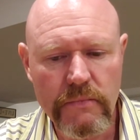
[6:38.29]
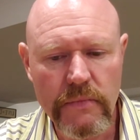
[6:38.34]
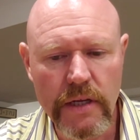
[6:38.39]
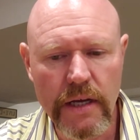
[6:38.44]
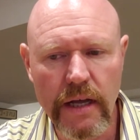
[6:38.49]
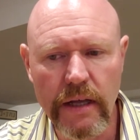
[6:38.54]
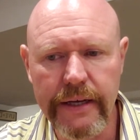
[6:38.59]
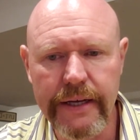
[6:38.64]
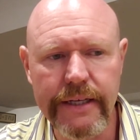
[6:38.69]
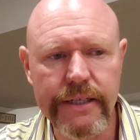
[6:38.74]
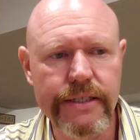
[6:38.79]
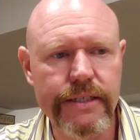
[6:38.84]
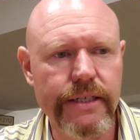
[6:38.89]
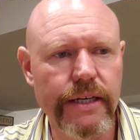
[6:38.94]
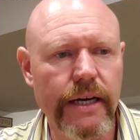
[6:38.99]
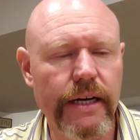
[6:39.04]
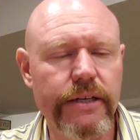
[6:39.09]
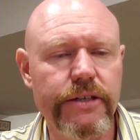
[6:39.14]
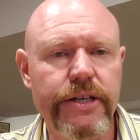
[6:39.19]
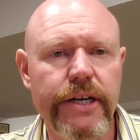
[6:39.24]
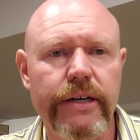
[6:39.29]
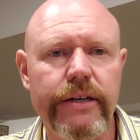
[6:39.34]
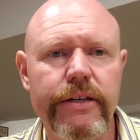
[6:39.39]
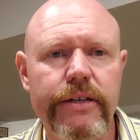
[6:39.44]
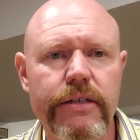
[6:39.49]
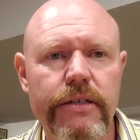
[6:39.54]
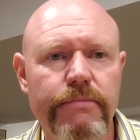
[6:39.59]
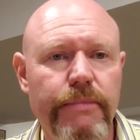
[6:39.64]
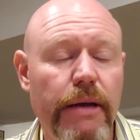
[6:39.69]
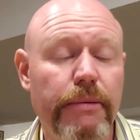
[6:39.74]
I'll get
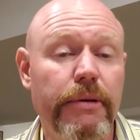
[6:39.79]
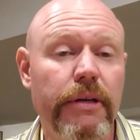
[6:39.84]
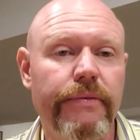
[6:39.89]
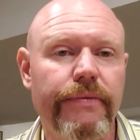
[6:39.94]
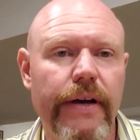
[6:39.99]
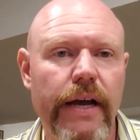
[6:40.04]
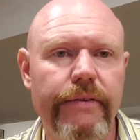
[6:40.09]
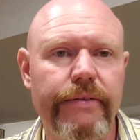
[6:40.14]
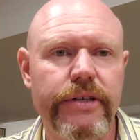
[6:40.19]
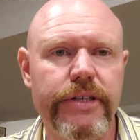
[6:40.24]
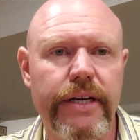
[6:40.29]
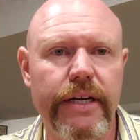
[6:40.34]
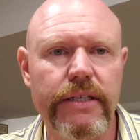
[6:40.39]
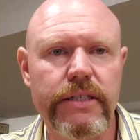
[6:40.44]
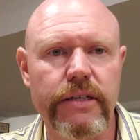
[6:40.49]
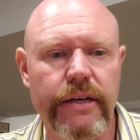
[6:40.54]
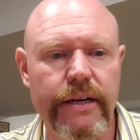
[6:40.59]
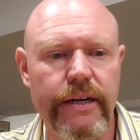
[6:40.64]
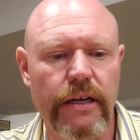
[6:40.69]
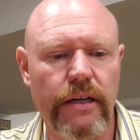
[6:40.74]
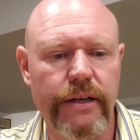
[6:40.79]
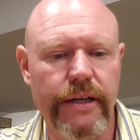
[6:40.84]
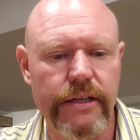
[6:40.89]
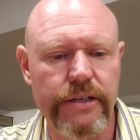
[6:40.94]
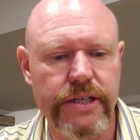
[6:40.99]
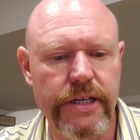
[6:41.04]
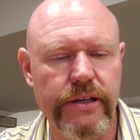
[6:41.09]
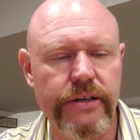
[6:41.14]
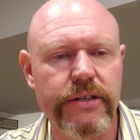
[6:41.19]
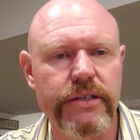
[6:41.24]
Jerry's, maybe if I have a chance tonight, I'll get
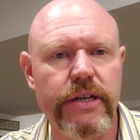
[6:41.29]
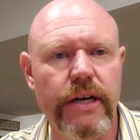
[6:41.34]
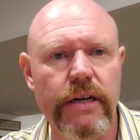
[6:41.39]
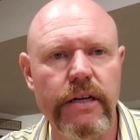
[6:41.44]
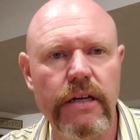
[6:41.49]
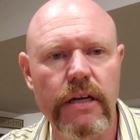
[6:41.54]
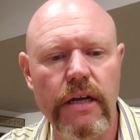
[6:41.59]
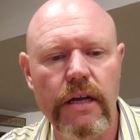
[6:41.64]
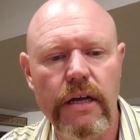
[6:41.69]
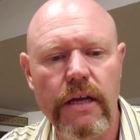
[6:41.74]
Jerry's done